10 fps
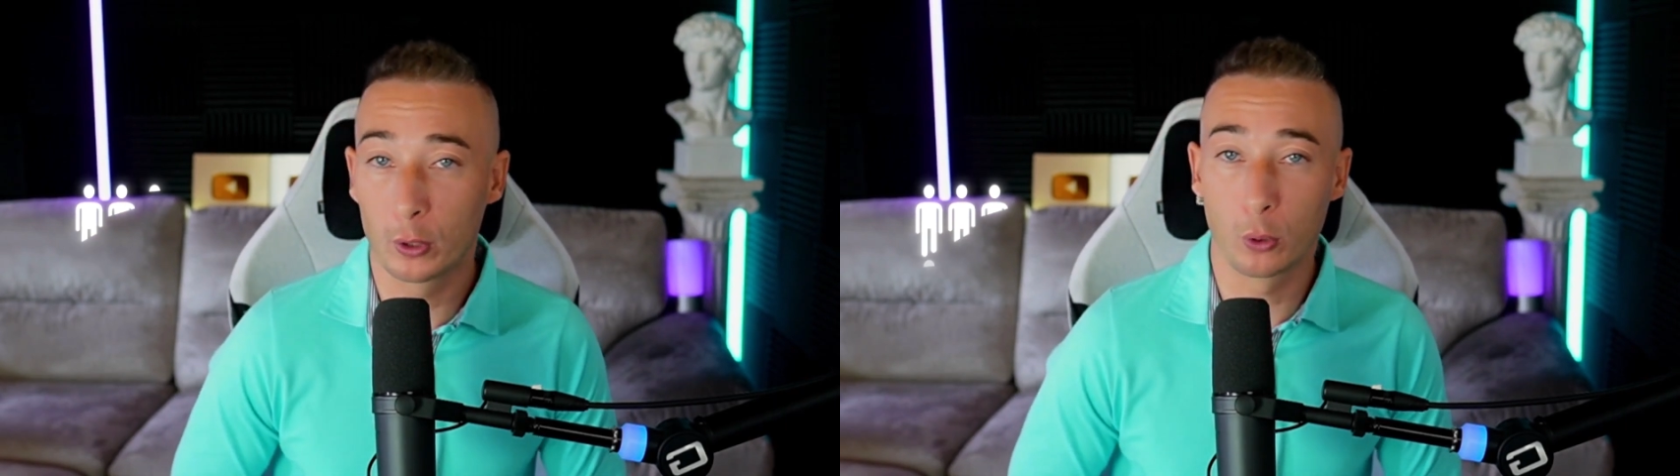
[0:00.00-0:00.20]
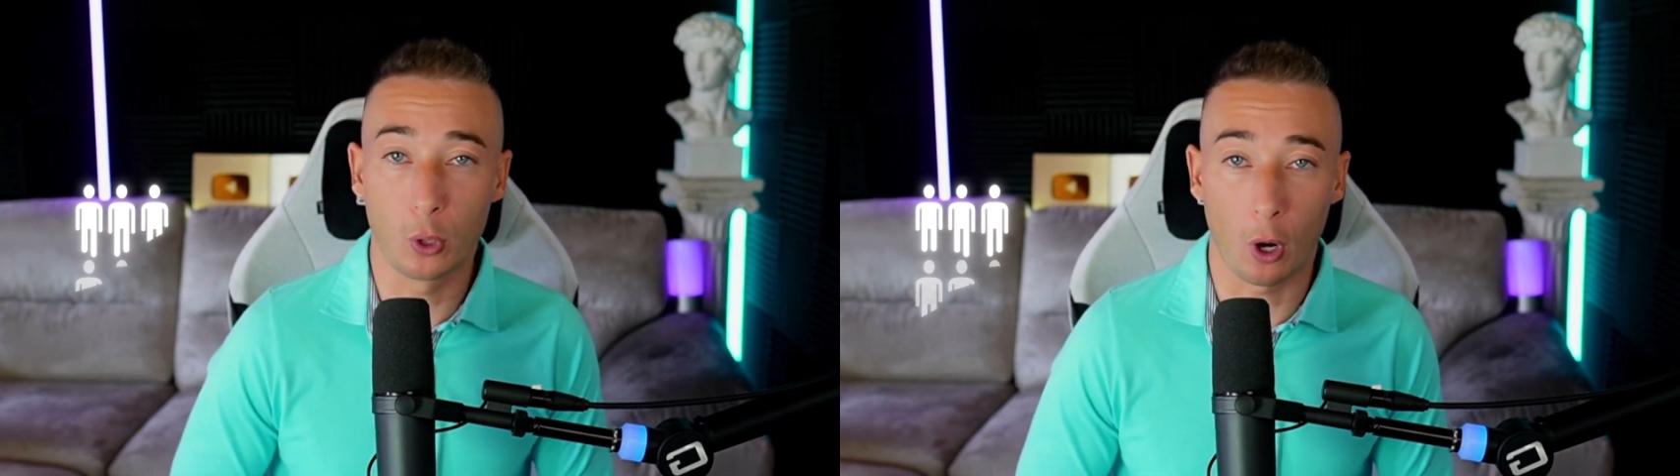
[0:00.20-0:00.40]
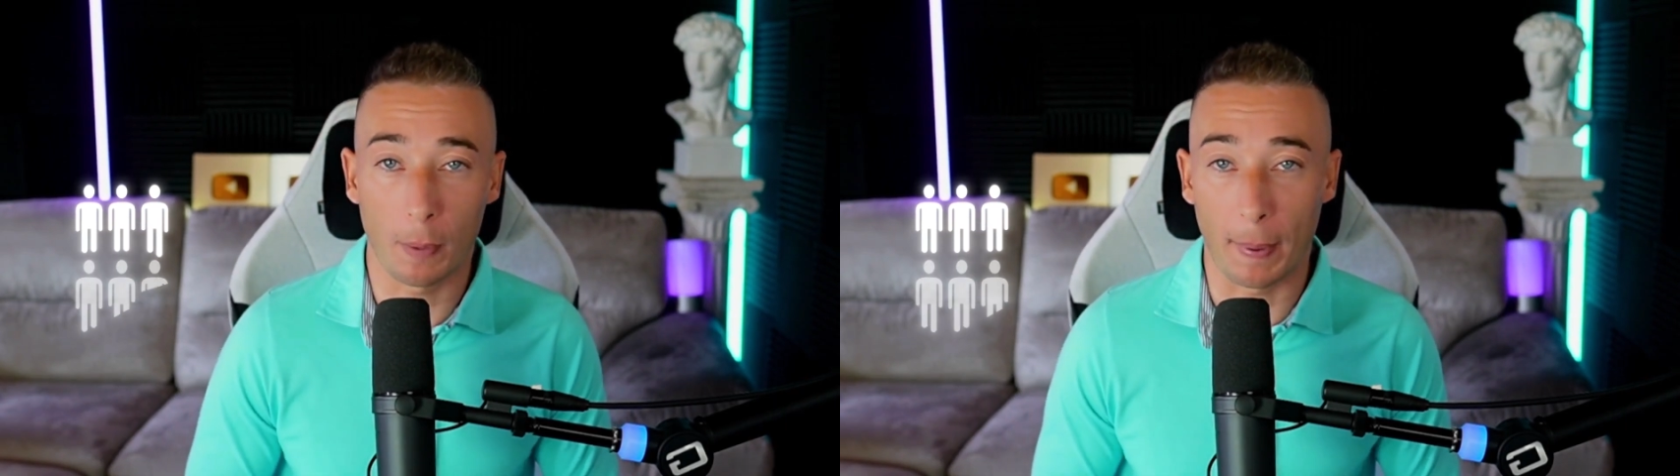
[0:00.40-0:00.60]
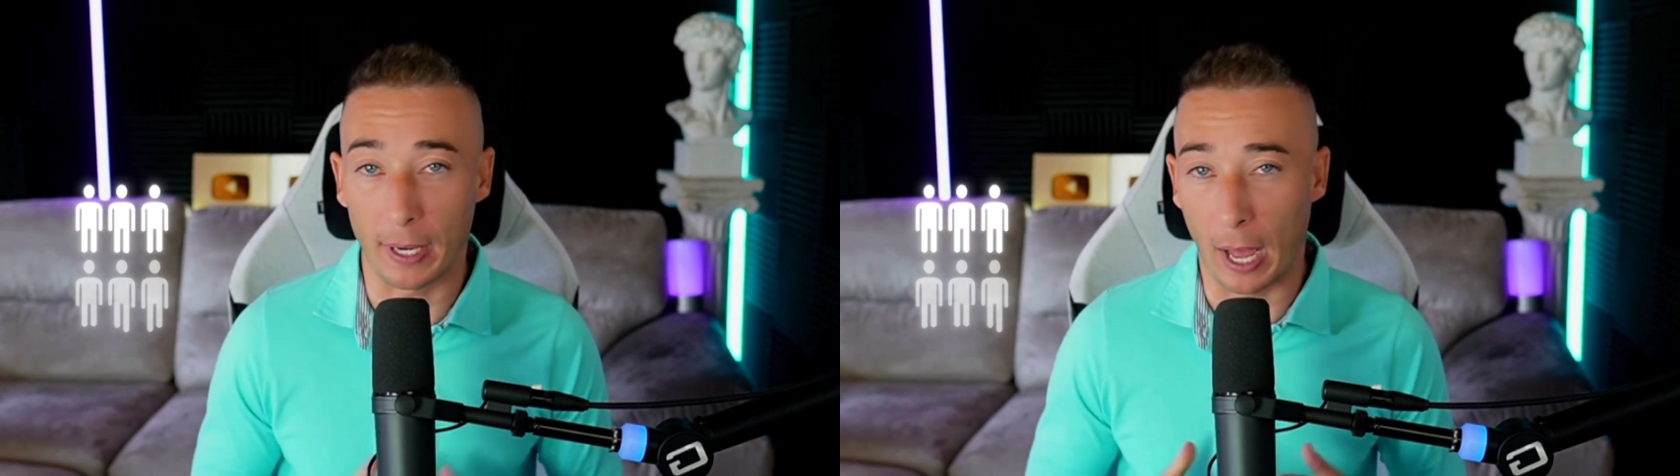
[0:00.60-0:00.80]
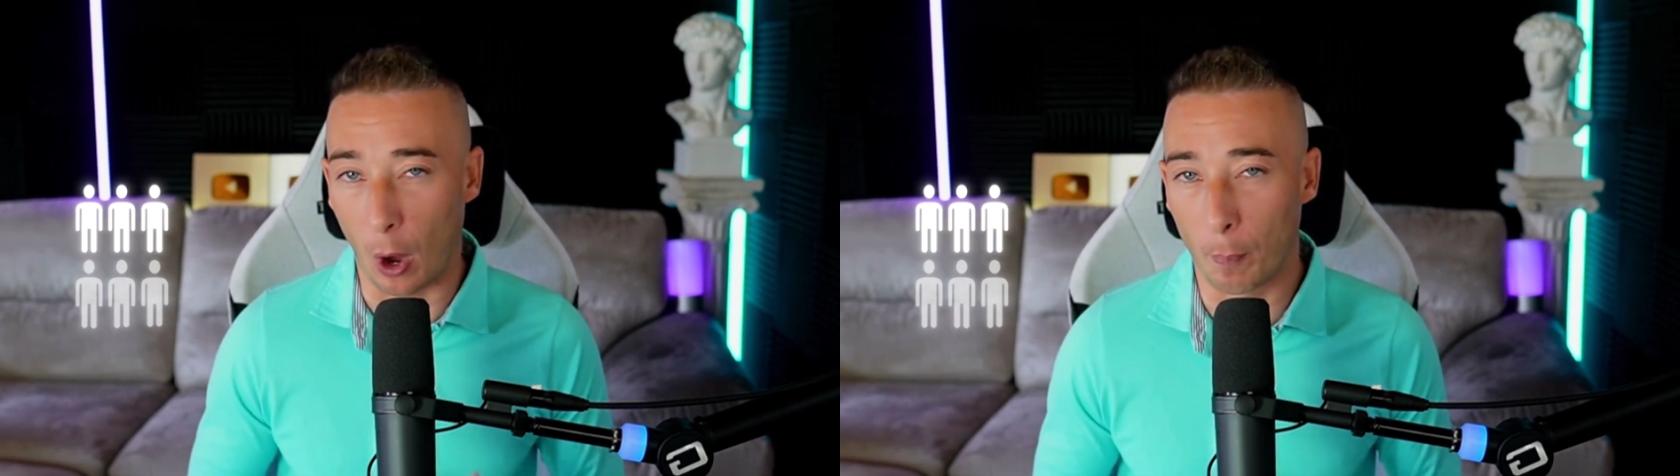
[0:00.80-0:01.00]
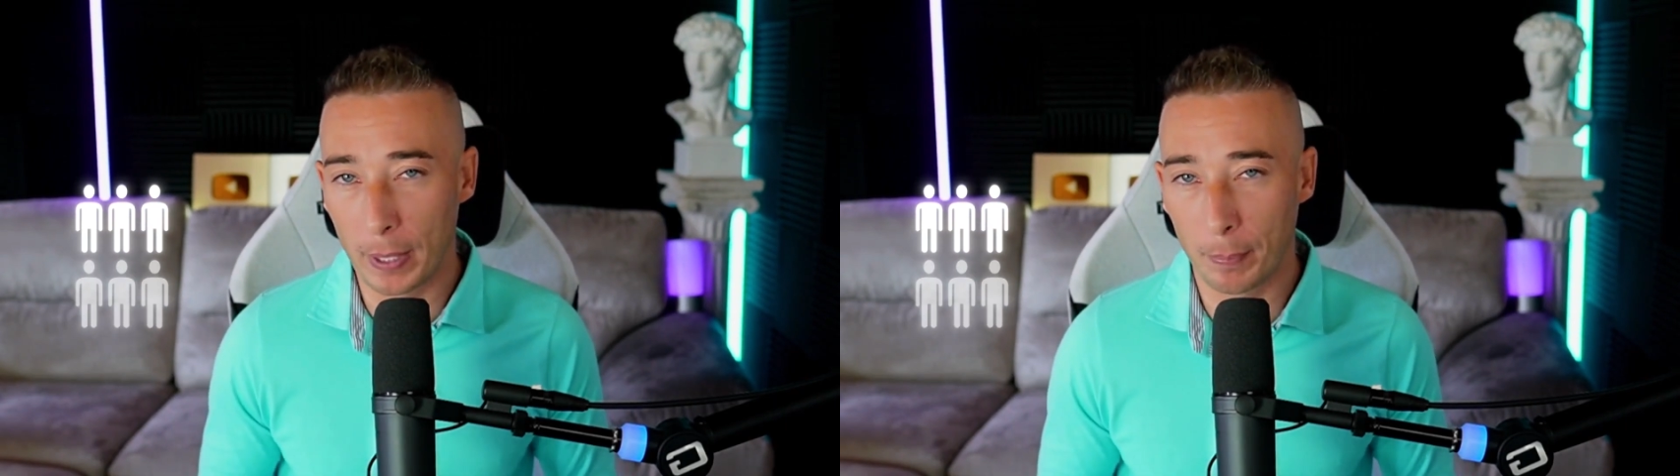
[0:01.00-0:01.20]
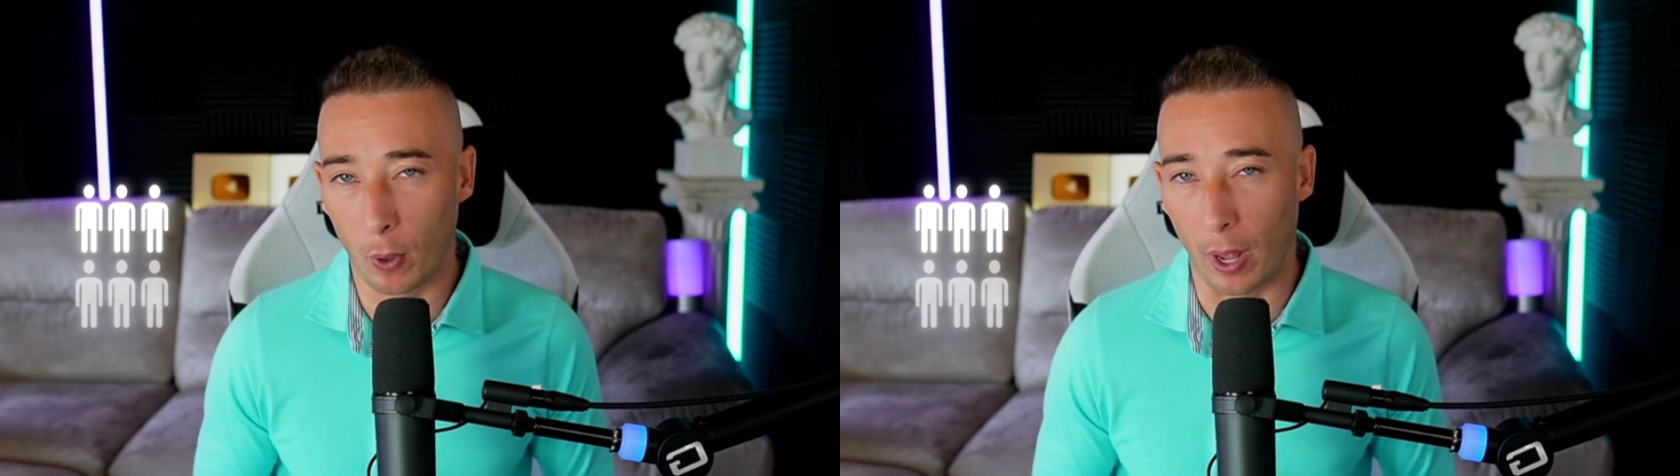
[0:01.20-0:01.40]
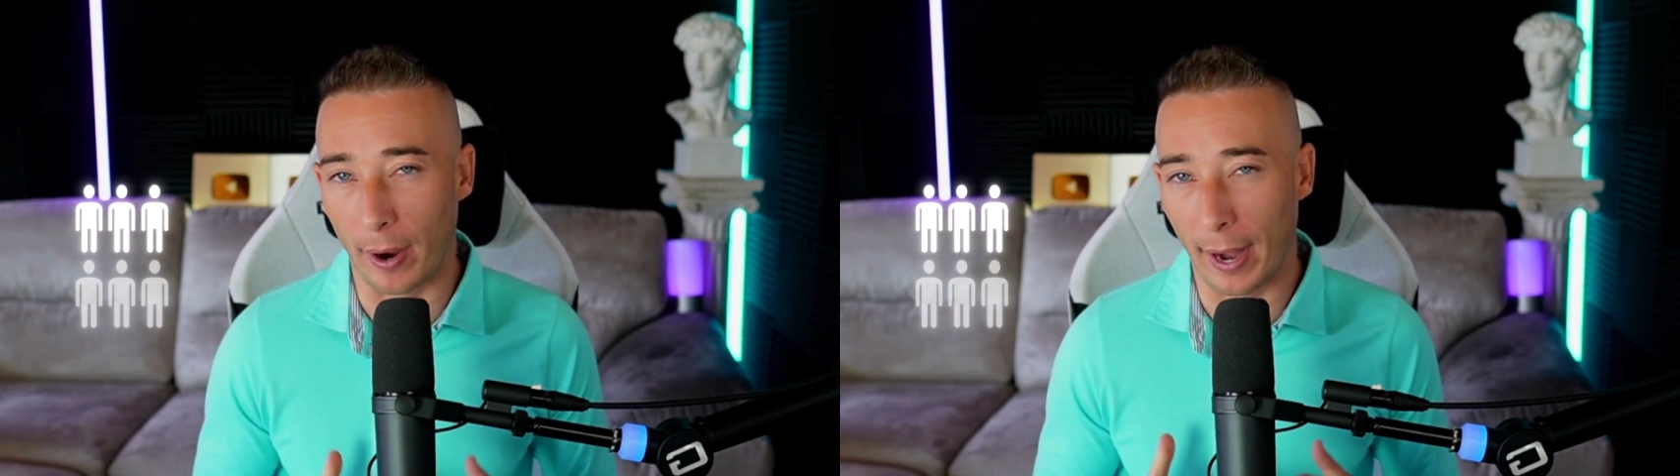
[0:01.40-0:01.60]
to talk about how people
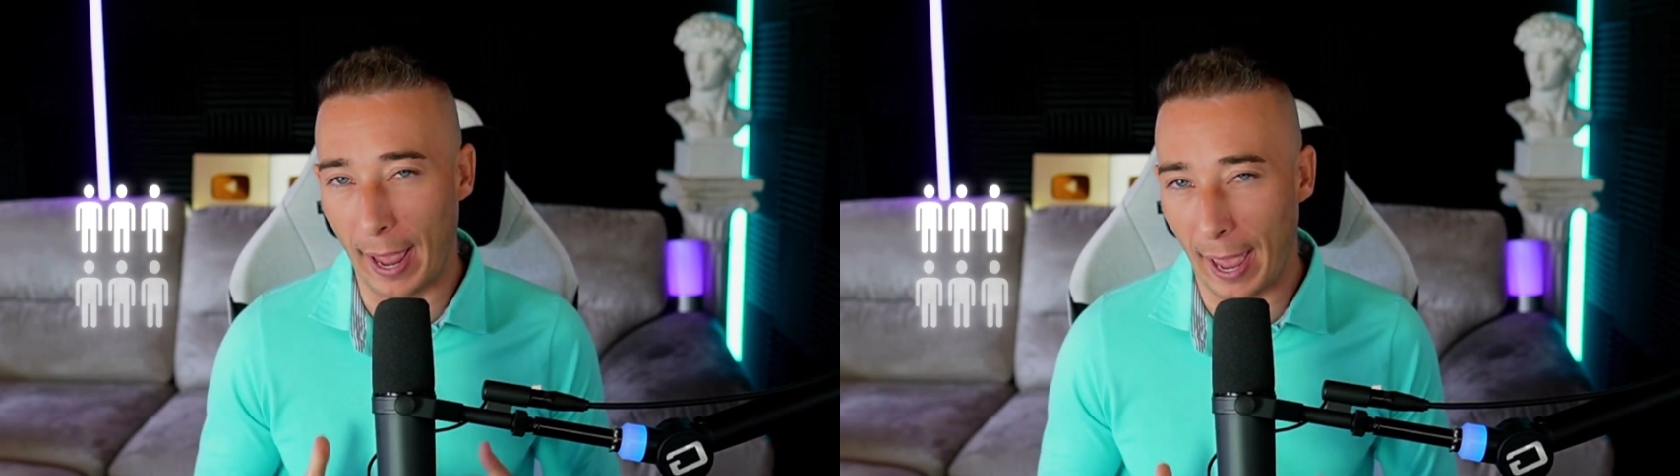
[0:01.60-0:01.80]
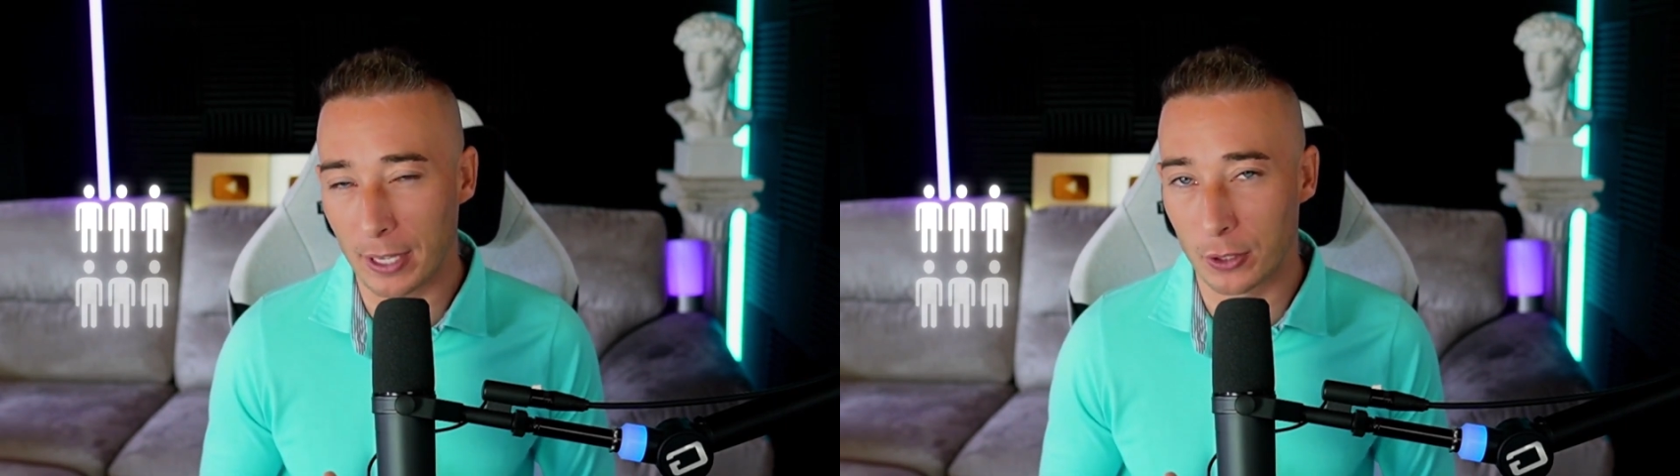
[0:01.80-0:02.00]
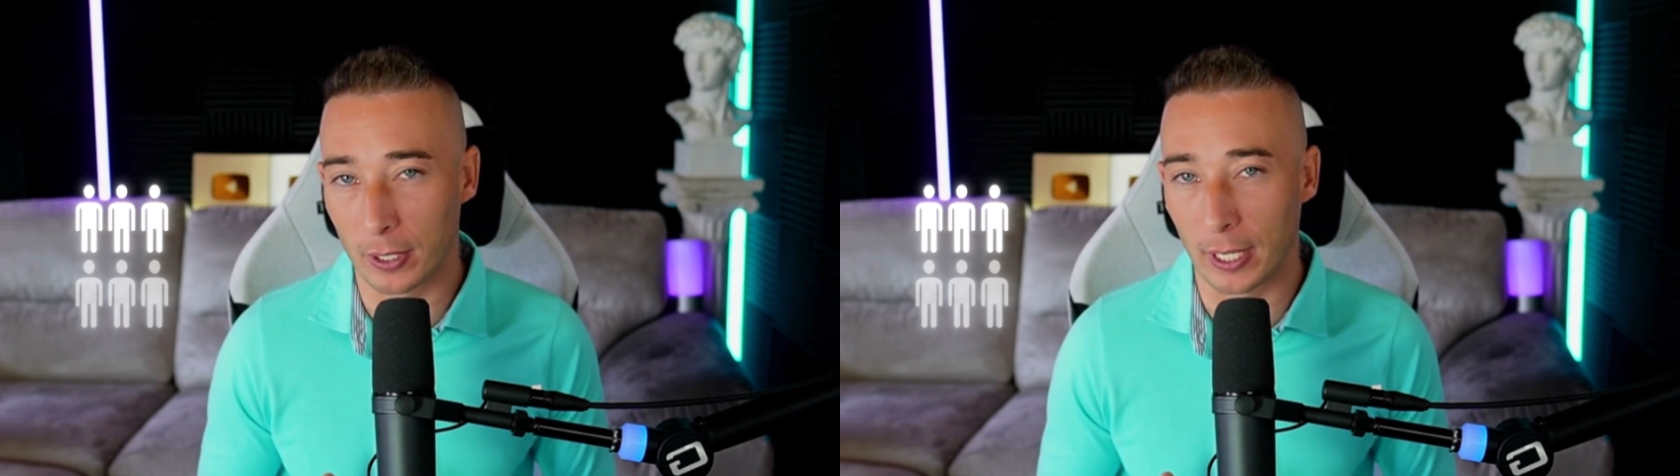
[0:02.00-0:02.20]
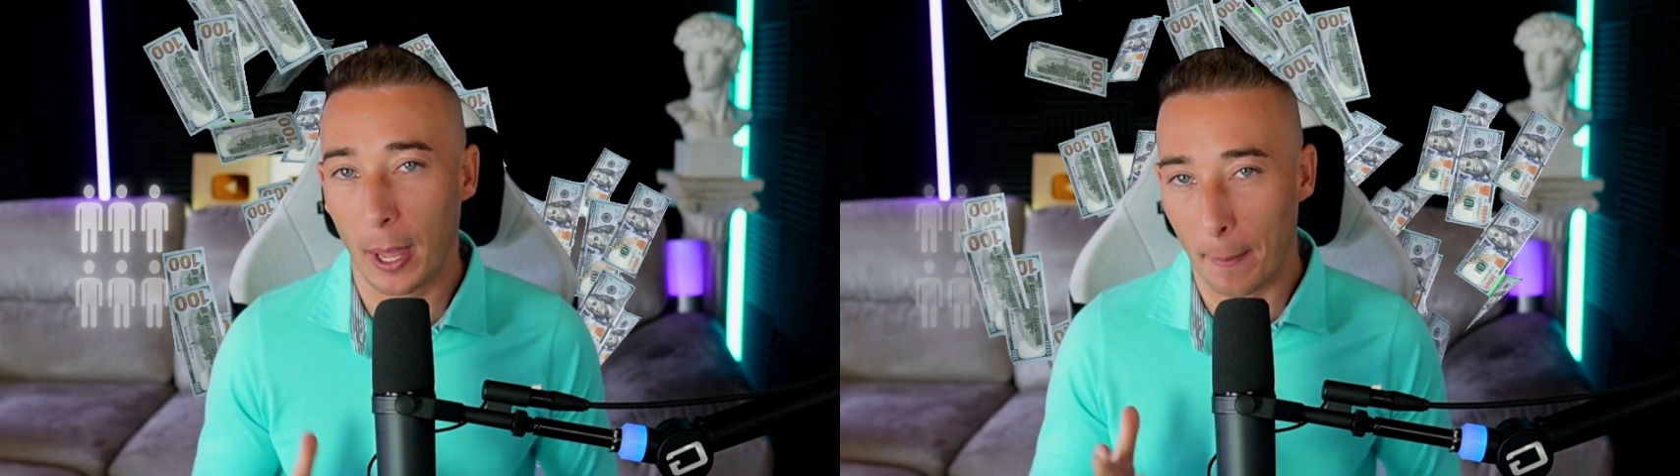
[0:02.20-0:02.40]
are actually